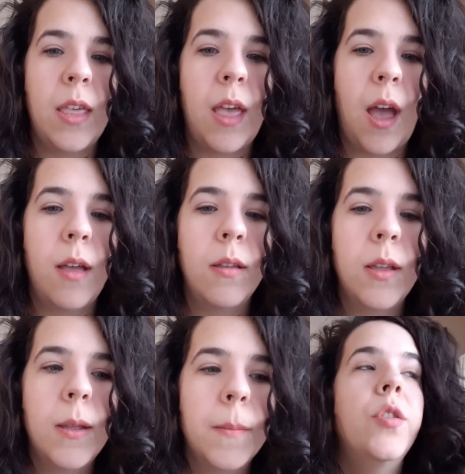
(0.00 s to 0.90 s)
that.
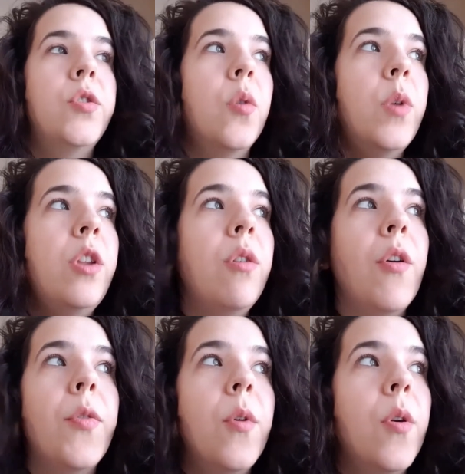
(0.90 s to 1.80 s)
So when you go
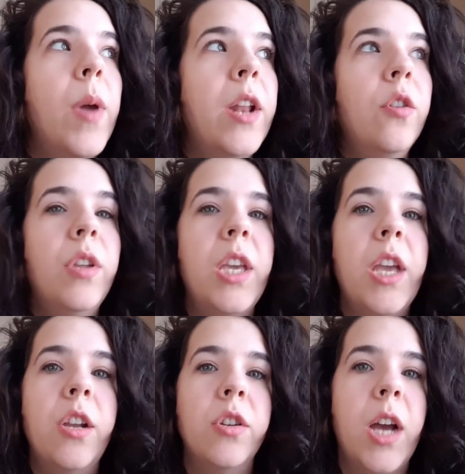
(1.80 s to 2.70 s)
through and you're looking
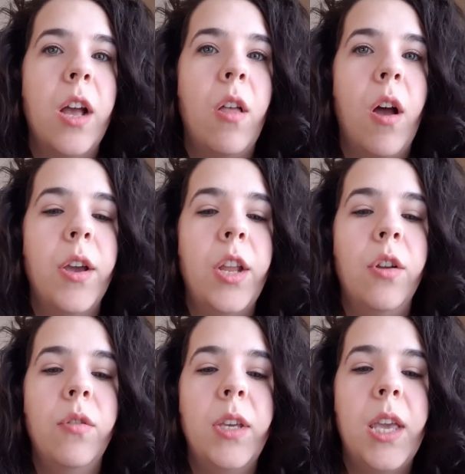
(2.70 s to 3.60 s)
at your dialogue and
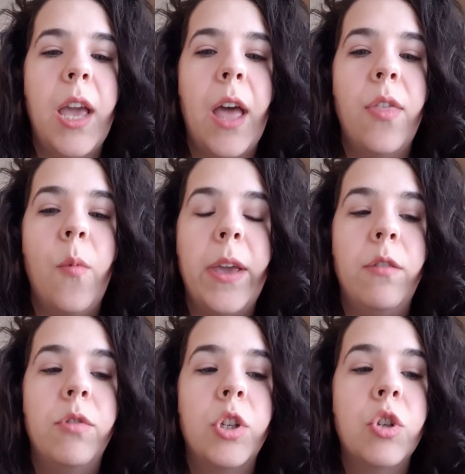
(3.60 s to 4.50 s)
you're looking at the way
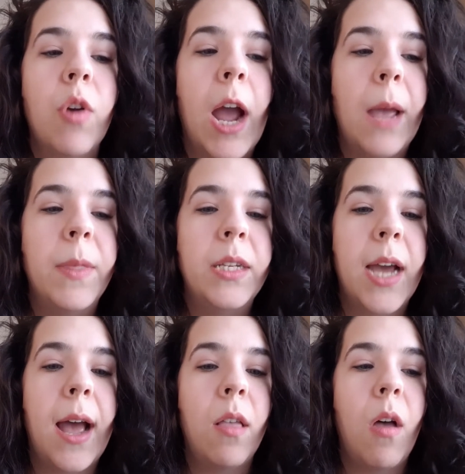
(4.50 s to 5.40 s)
you describe the
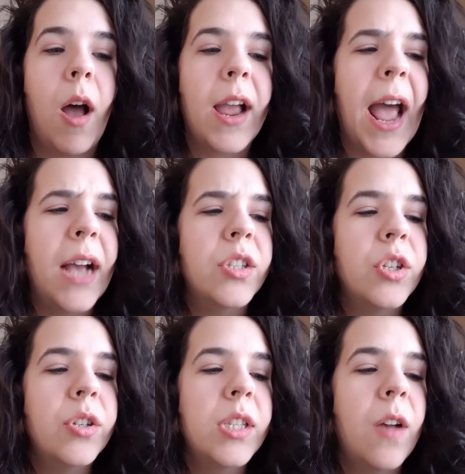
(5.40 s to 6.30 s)
dialogue, ask
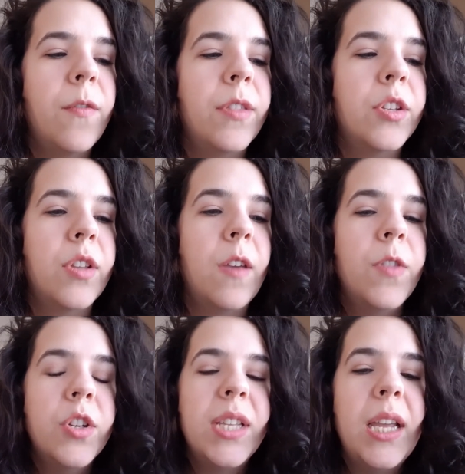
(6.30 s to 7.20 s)
yourself if
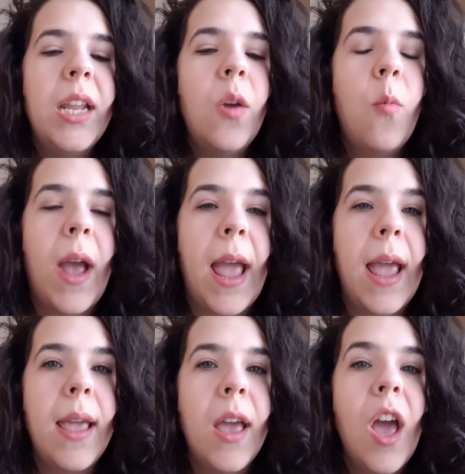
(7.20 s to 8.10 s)
there's any
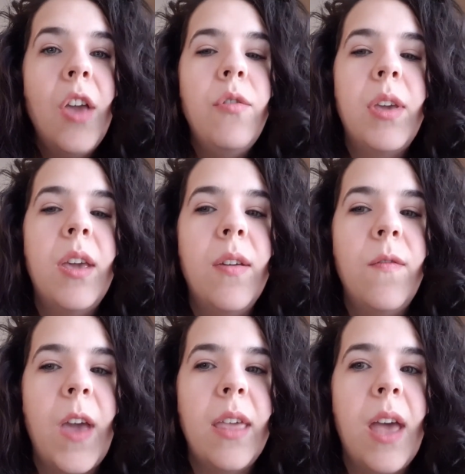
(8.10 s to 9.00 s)
way you can
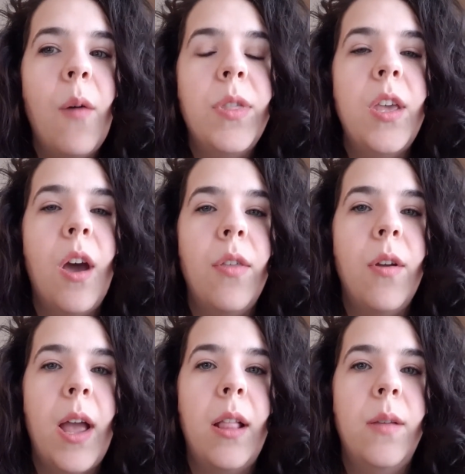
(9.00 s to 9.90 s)
convey that with the other
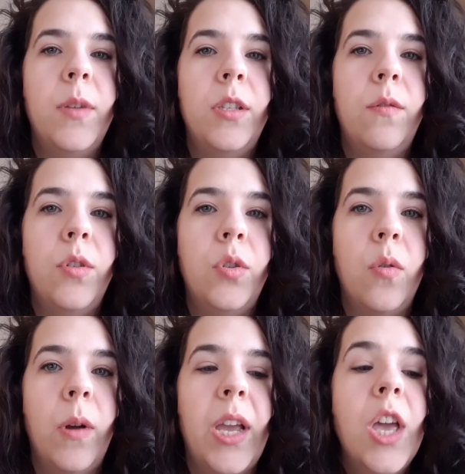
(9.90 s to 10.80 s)
elements of the
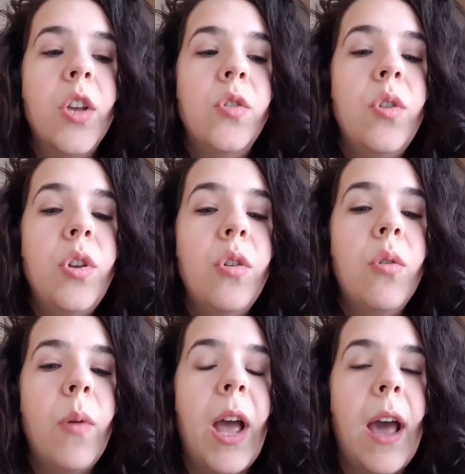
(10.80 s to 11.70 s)
story so that you
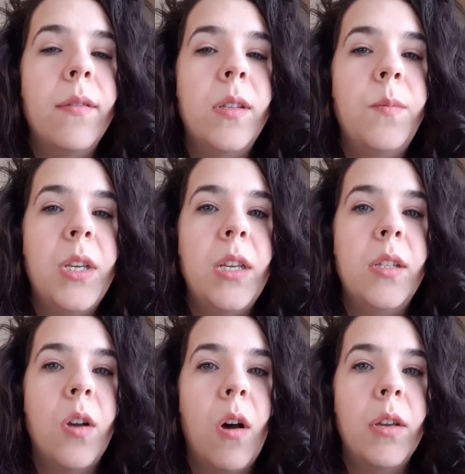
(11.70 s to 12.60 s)
don't have to be
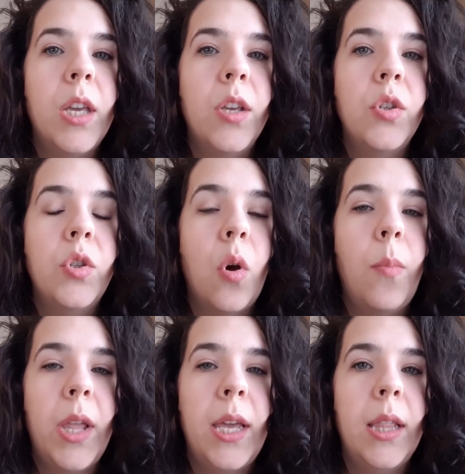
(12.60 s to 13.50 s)
talking so
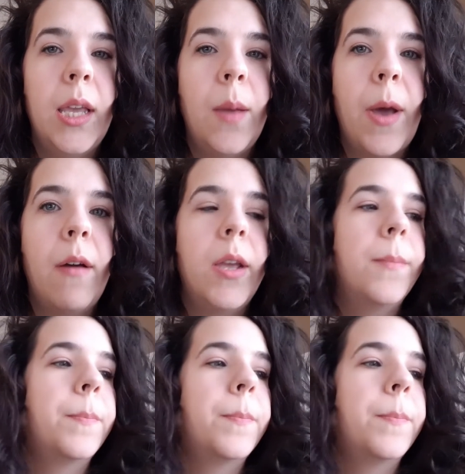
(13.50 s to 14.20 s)
plainly about it.